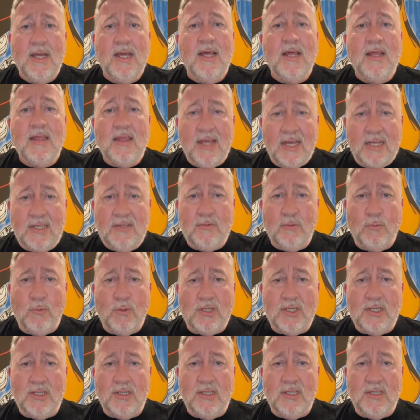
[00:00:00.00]
Thanks for
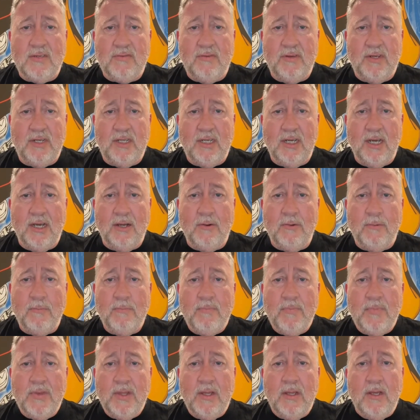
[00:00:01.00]
watching this video
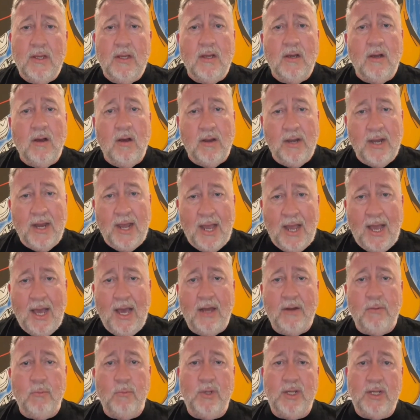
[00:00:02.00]
on how
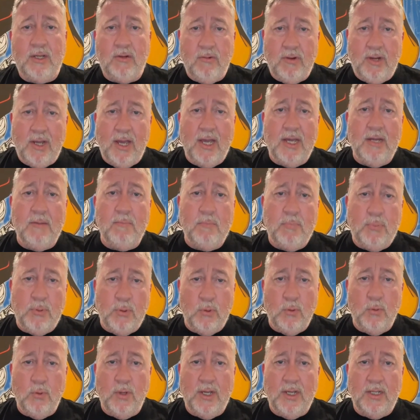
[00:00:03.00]
do we create
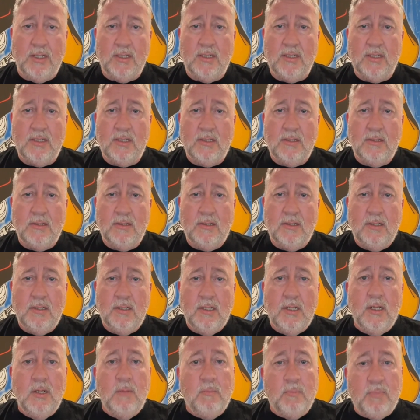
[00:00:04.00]
Poo-Heads.
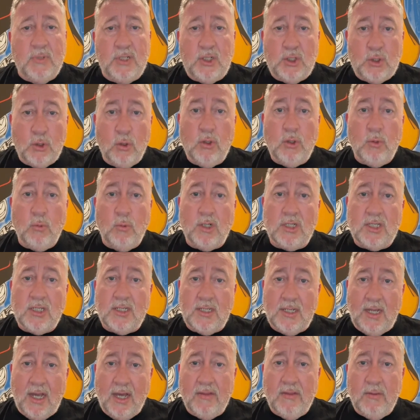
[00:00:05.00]
Be sure to watch
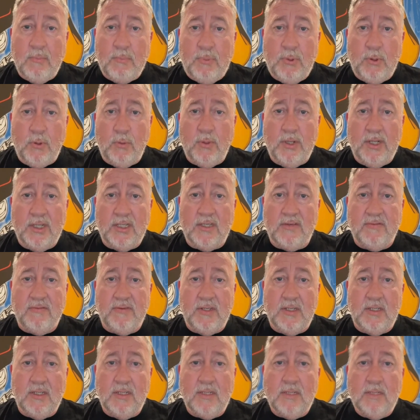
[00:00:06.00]
the other Poo-Heads
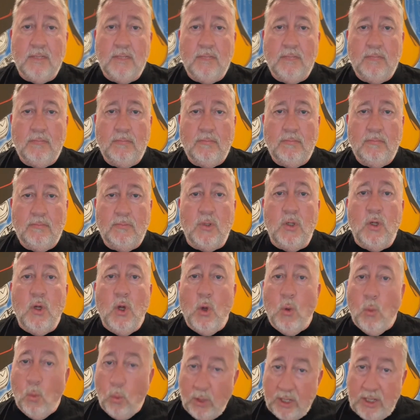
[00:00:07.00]
vids,
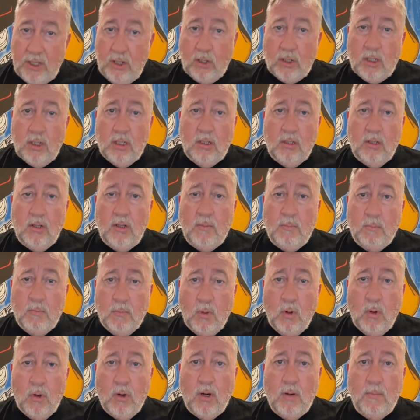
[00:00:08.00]
where you can learn
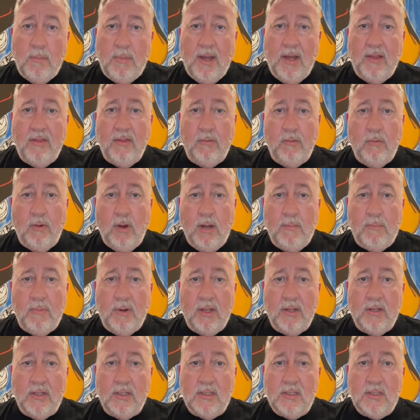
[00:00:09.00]
more about the Wright
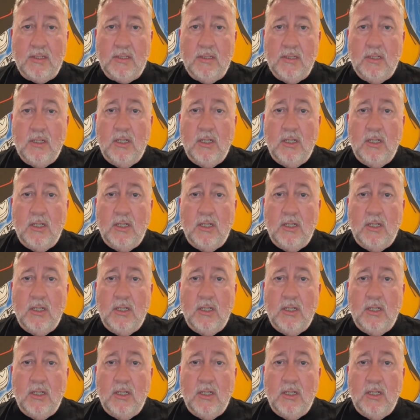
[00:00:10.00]
brothers,